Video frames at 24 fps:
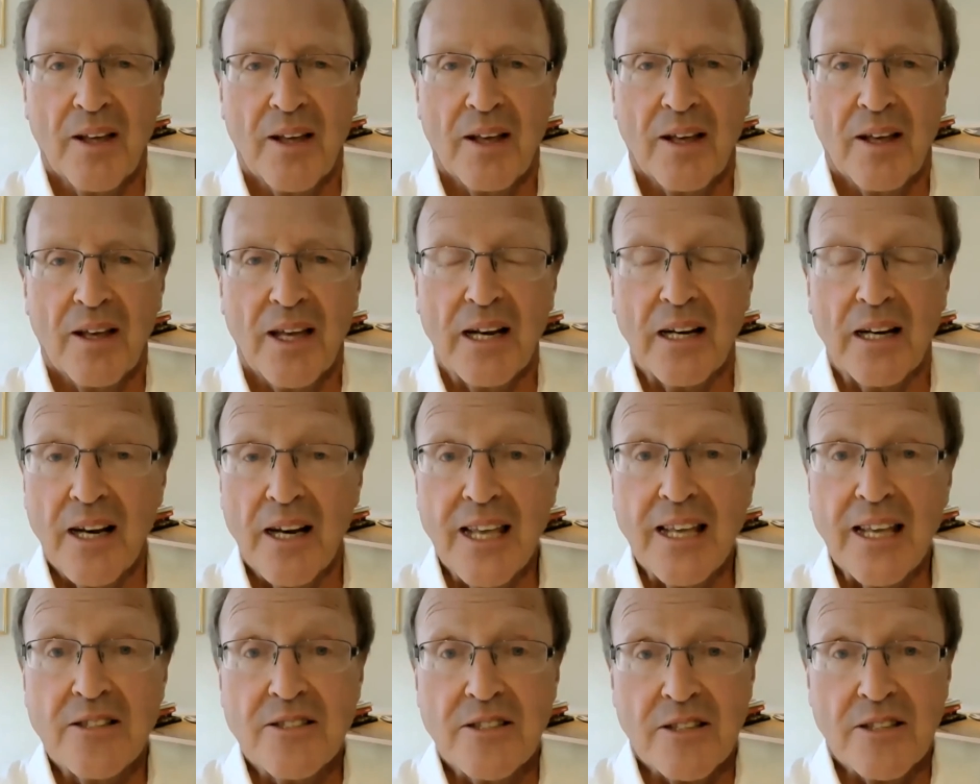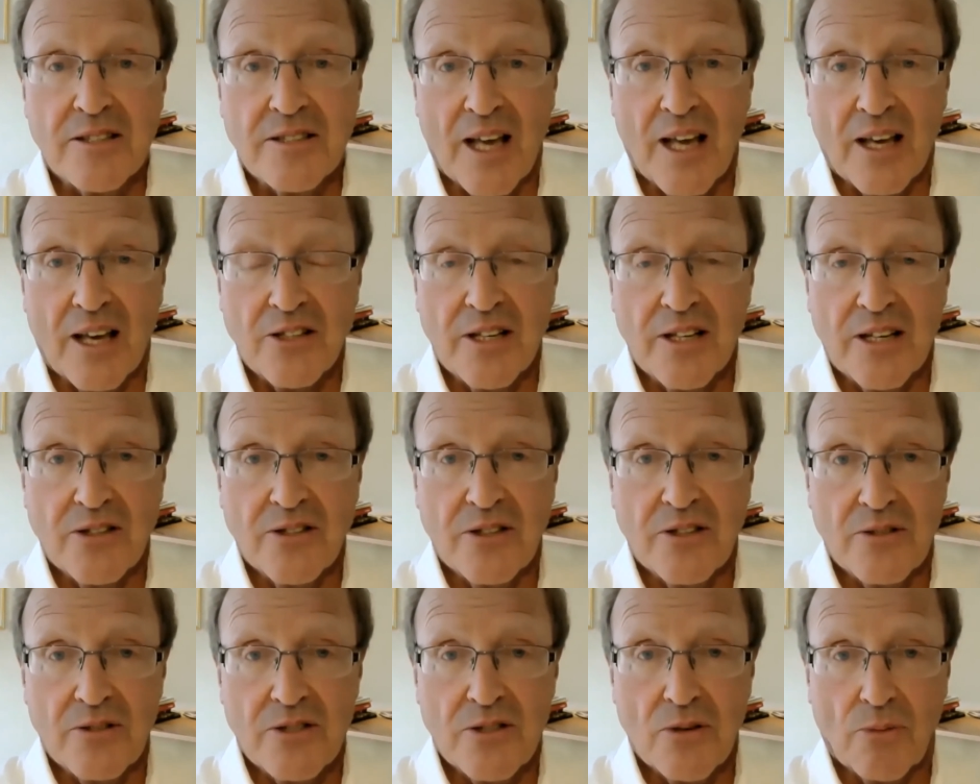it leads us actually
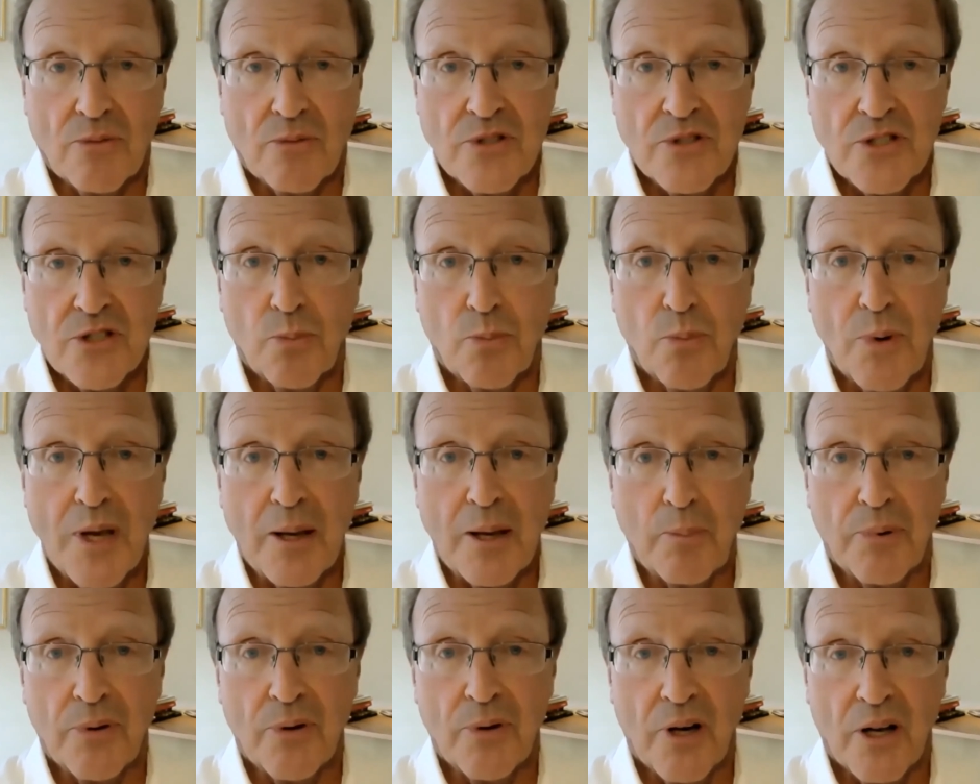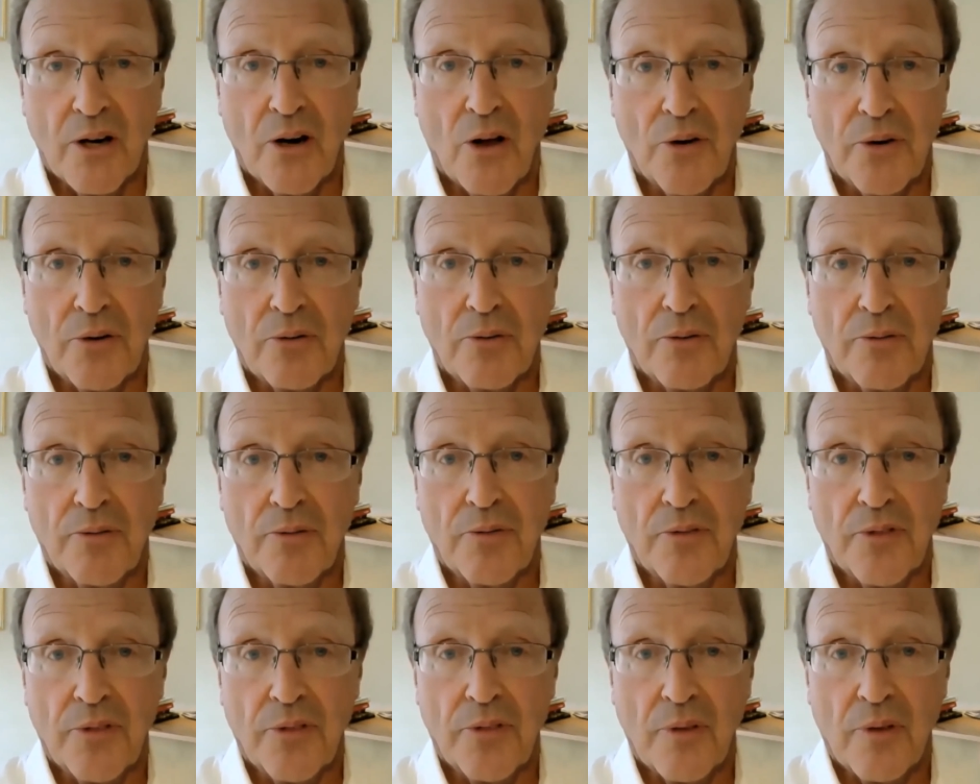to sort of sweep a lot of
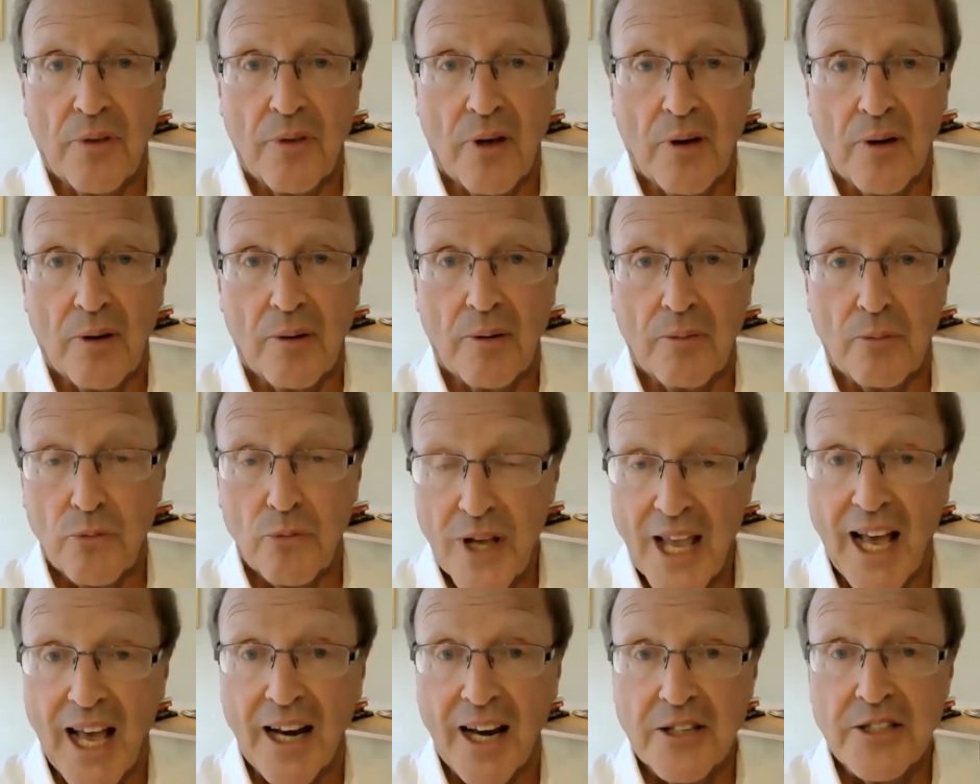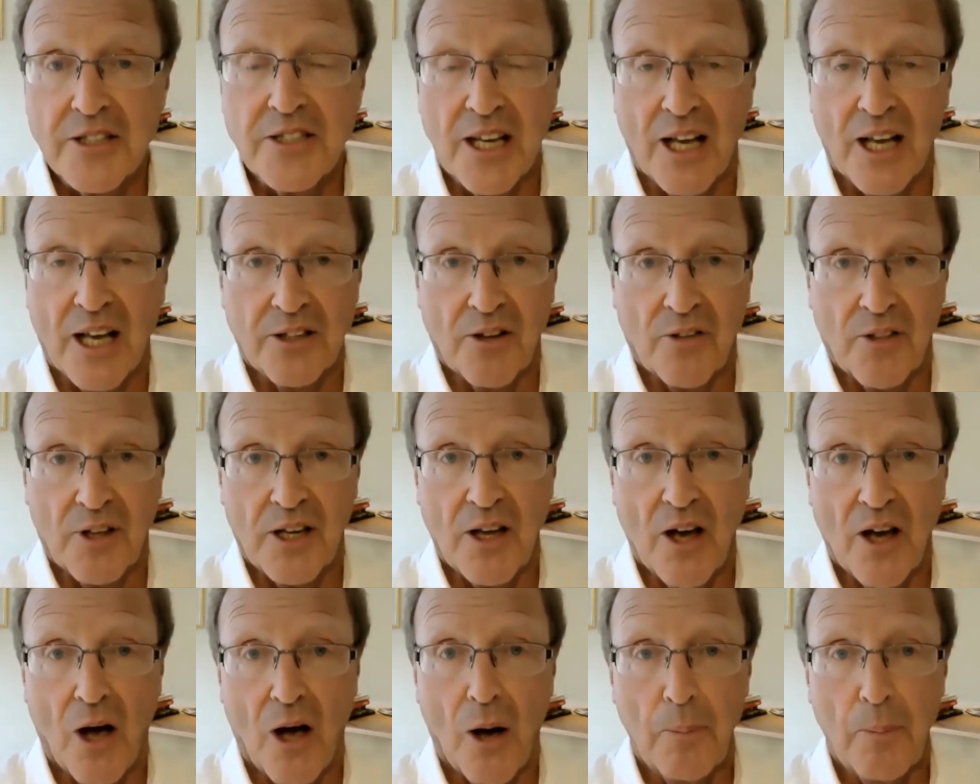reality under the
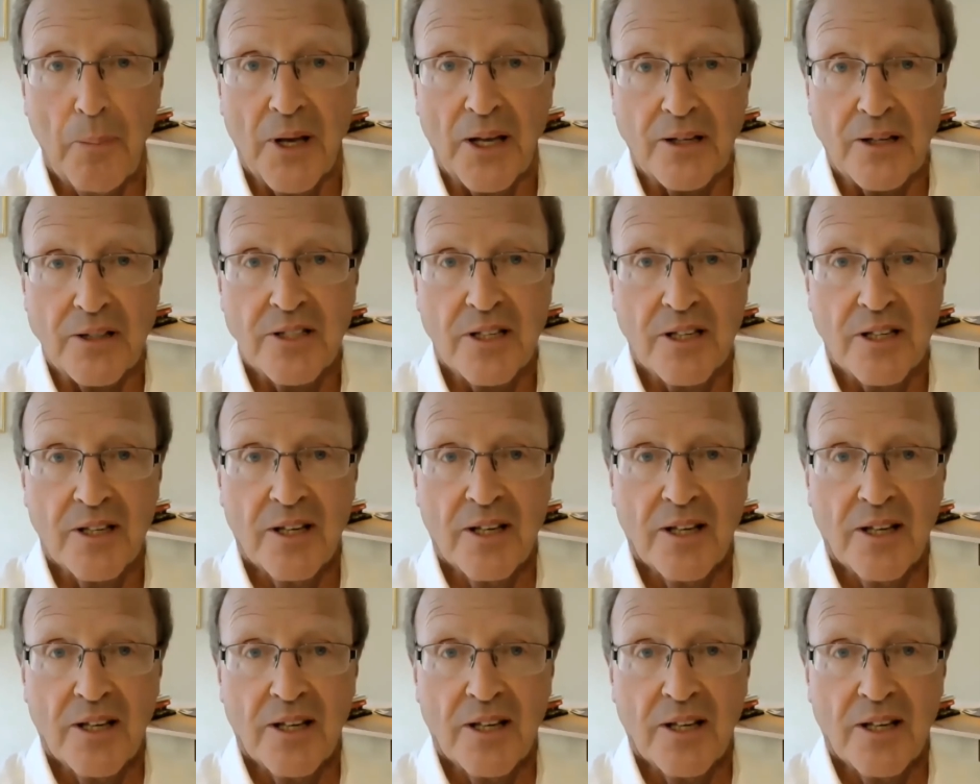carpet.